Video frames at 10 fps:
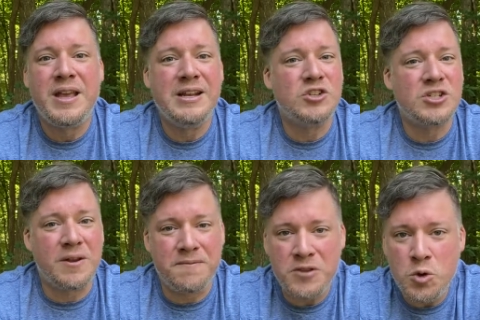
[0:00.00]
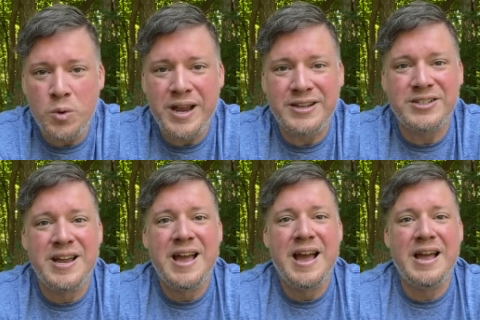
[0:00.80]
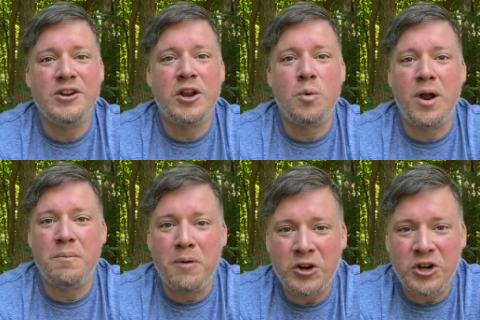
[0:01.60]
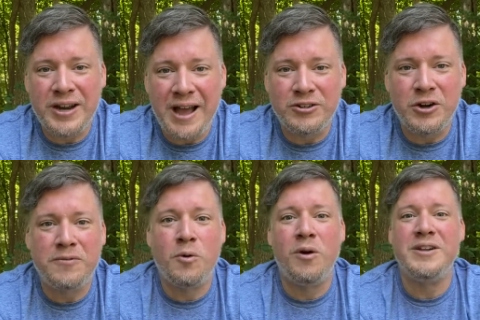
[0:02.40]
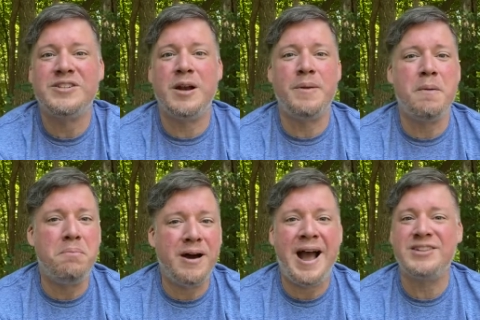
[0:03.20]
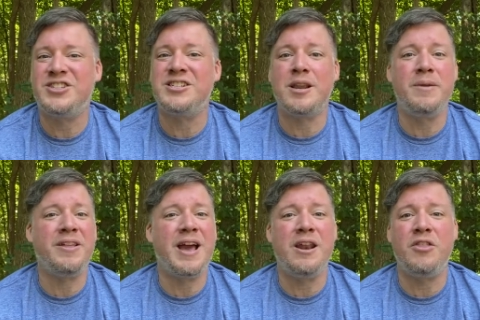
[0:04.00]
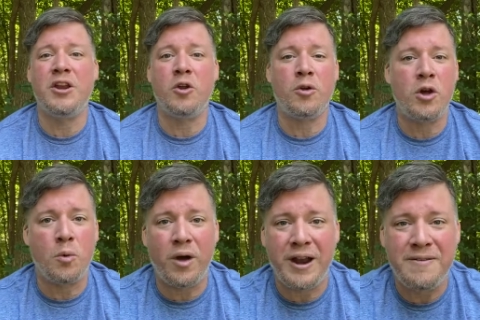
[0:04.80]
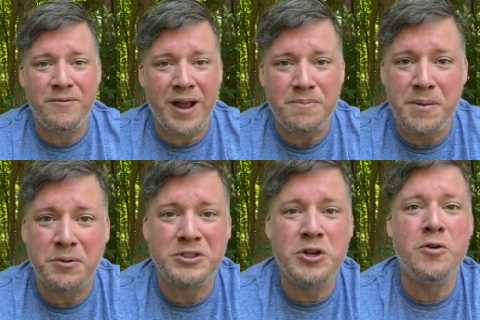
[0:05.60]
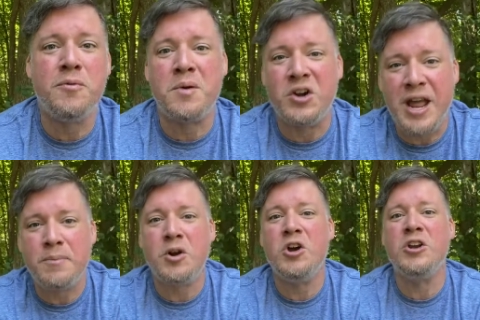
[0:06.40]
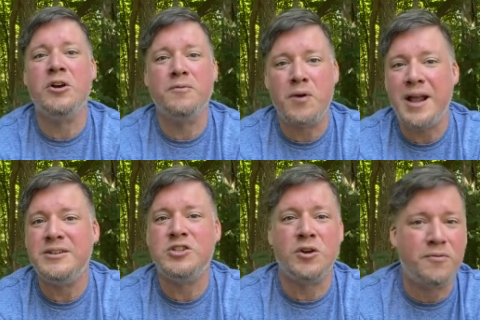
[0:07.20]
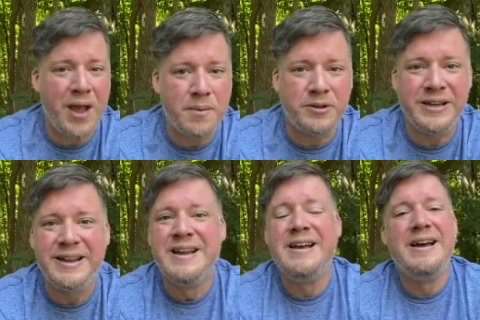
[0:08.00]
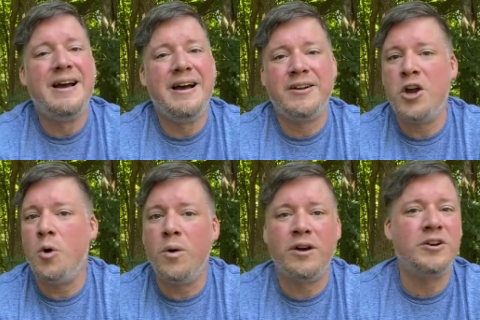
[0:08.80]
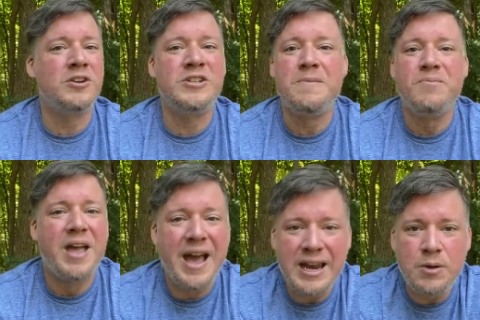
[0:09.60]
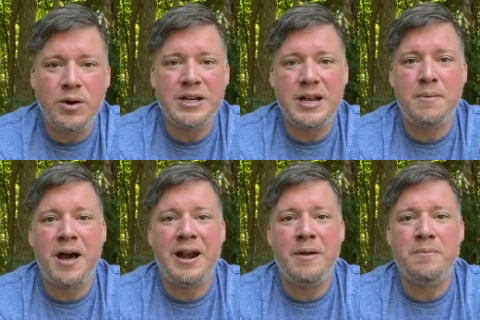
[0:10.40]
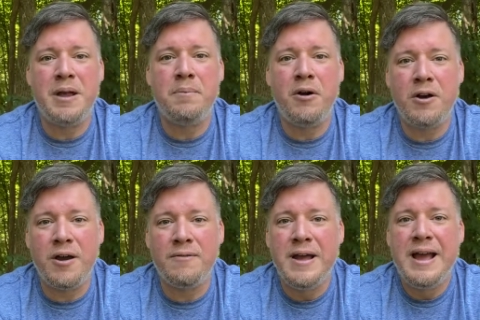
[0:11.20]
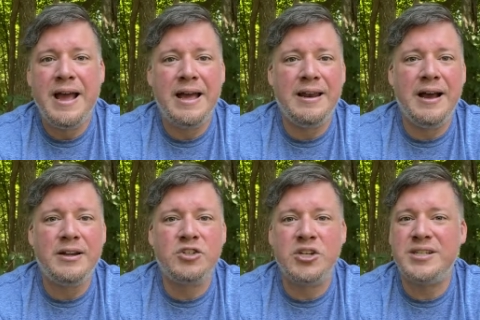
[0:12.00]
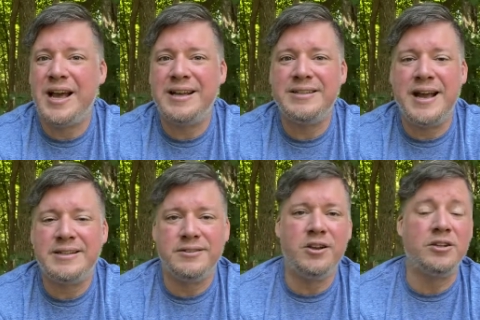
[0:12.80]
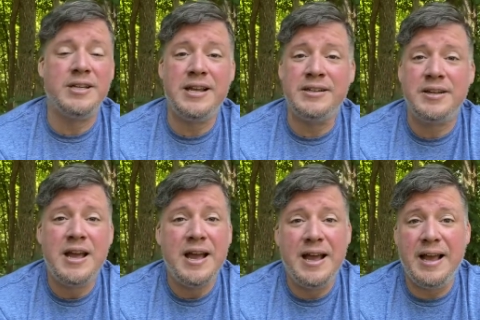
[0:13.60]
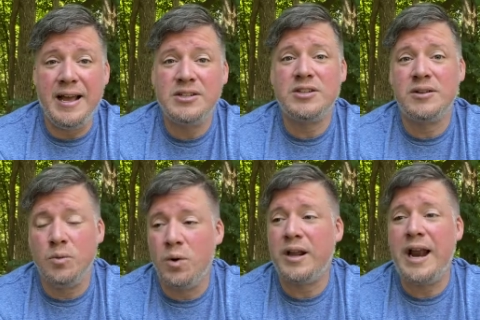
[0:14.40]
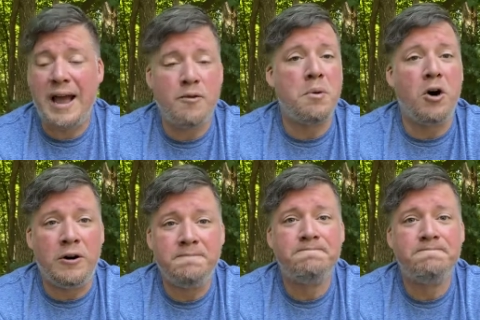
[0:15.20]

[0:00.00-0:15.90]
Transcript: in just a few weeks, and you're going to want to mark your calendar for it. It's going to be a blast. This is going to be the kind of thing you're going to want to invite people to from your neighborhood, your friends, your family, uh, coworkers, anyone to come on out and be a part of. And uh, just as, as a little tease, it, it's, we're going to have a ball.